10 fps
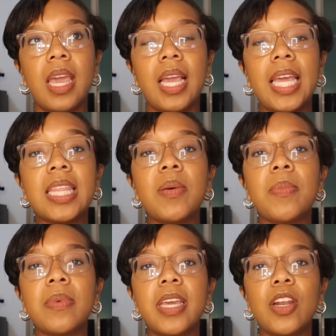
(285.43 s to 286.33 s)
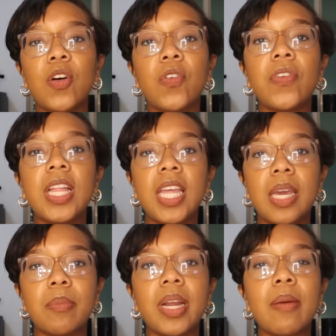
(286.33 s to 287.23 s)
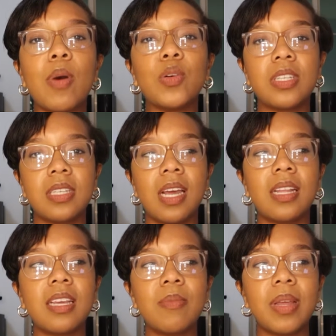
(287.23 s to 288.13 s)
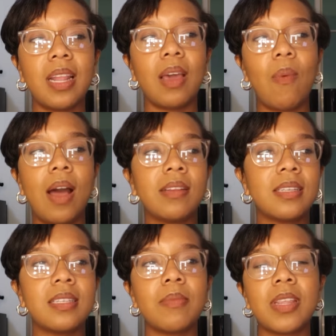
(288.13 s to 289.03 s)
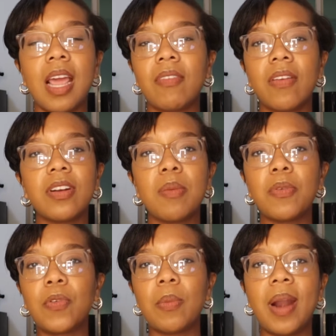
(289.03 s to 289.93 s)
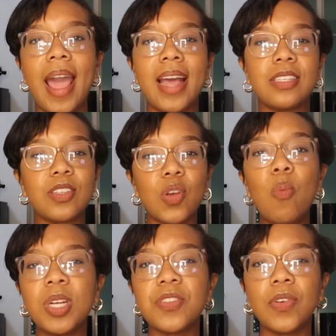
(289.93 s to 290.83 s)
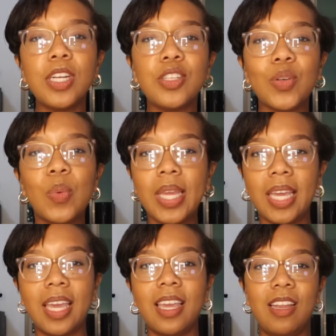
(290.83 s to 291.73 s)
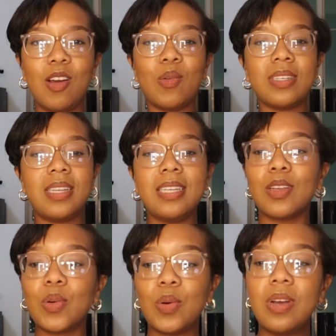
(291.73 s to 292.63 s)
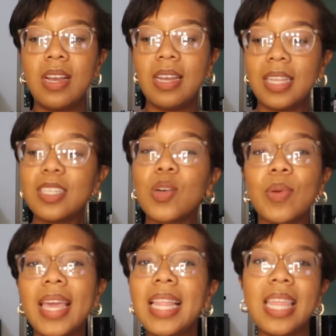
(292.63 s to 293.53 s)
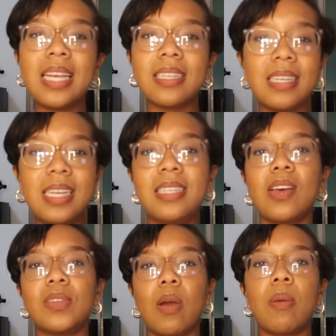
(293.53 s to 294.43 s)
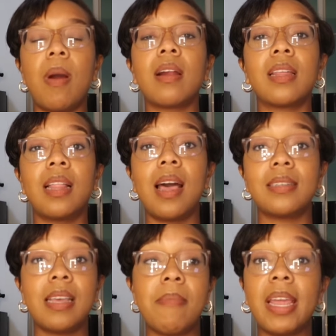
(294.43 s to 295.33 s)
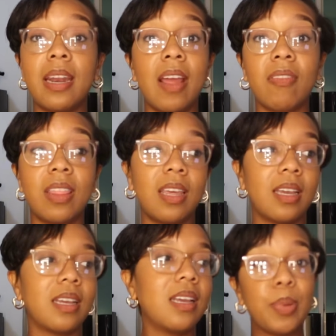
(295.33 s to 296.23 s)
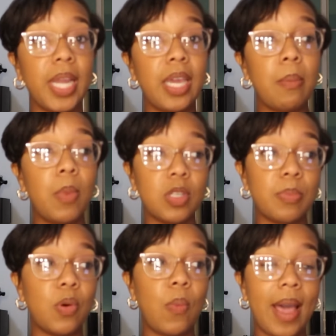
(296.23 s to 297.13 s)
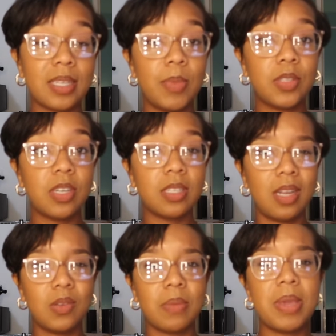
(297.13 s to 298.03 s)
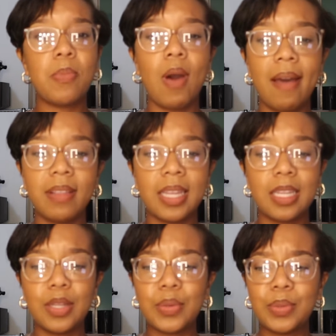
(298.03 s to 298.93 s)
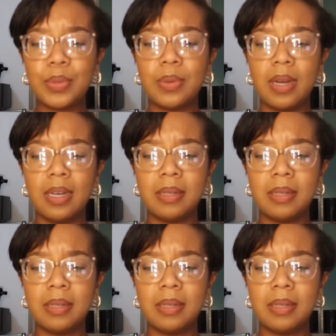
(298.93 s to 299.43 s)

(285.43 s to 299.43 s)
get them, feeling and bring emotions out of them, and wow, this is something I've never done before, but I had so much fun doing it, because these little key things and details that were part of the class that made it everything. Bring multiple wax melters. I know some people have the little